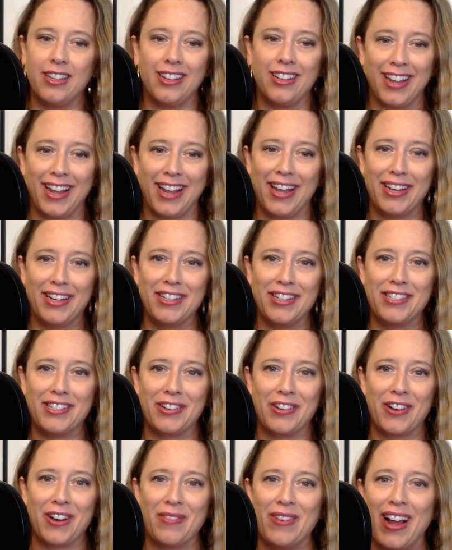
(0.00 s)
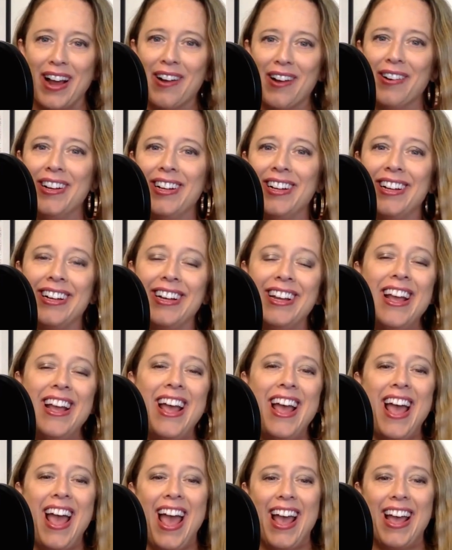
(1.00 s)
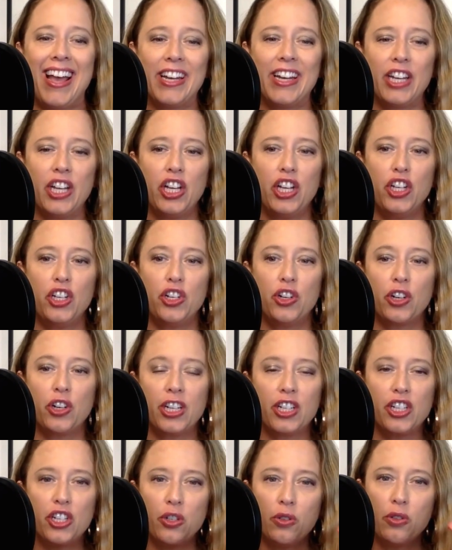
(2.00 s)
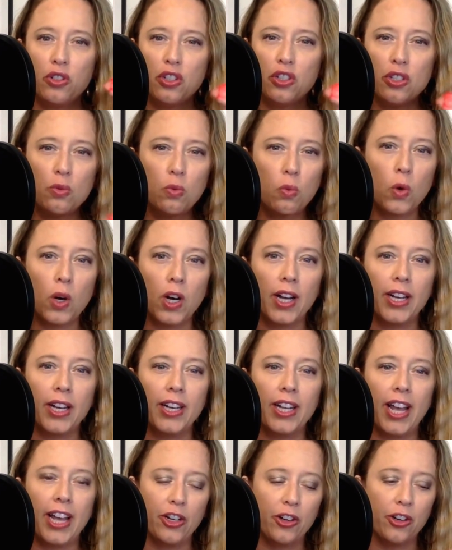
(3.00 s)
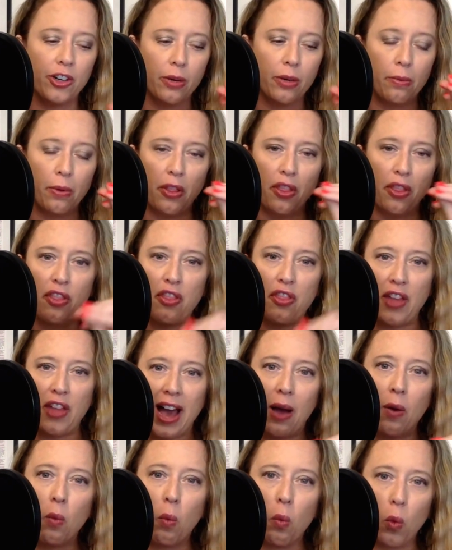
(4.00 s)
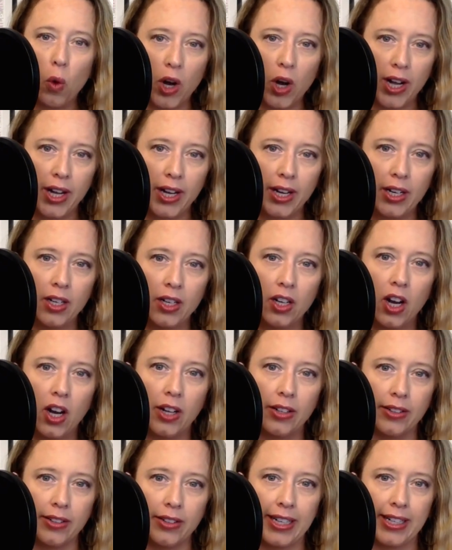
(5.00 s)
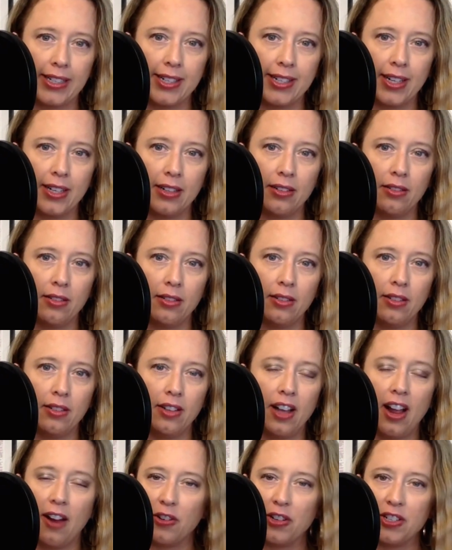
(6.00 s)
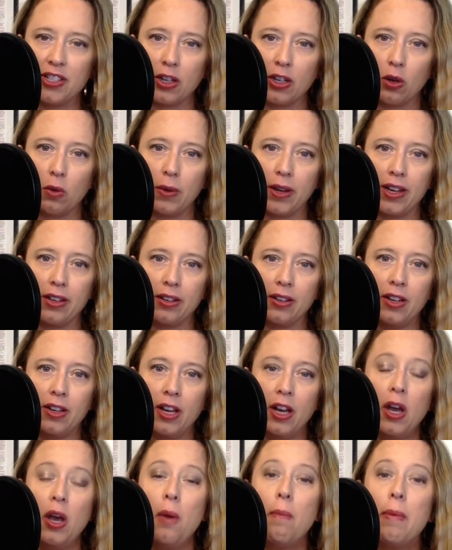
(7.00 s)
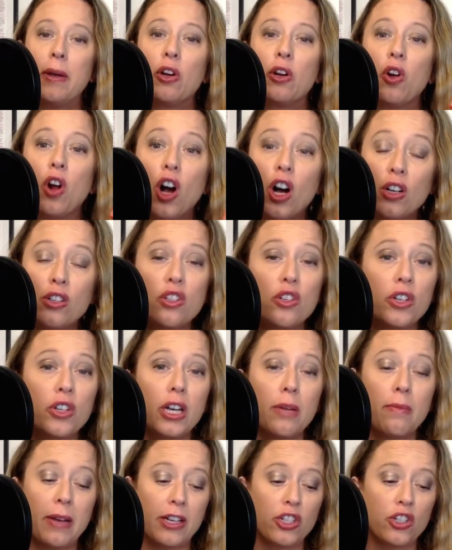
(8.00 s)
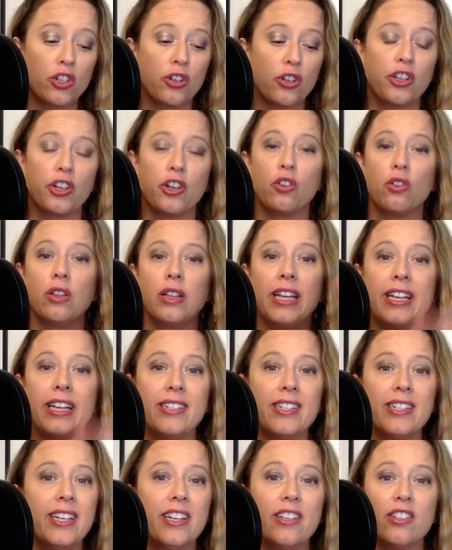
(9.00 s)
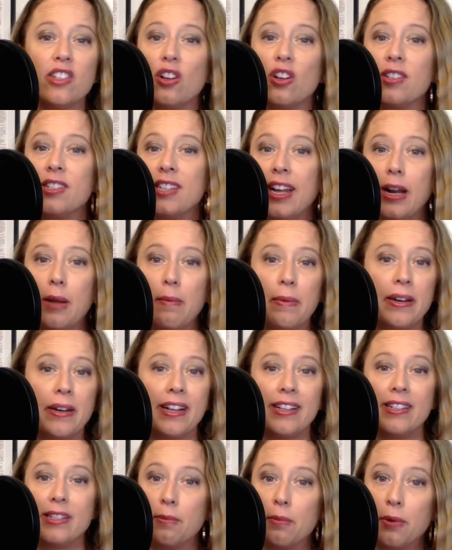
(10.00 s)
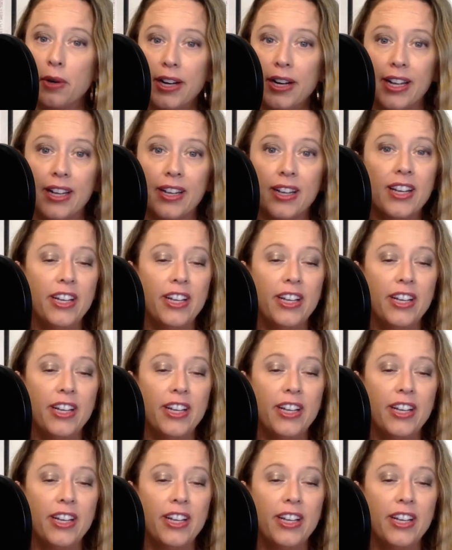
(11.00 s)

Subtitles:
Instagram now. And you're going to choose just one and you're going to put that one on LinkedIn every single week. But you're also going to make sure that your LinkedIn is all set up and nice and pretty.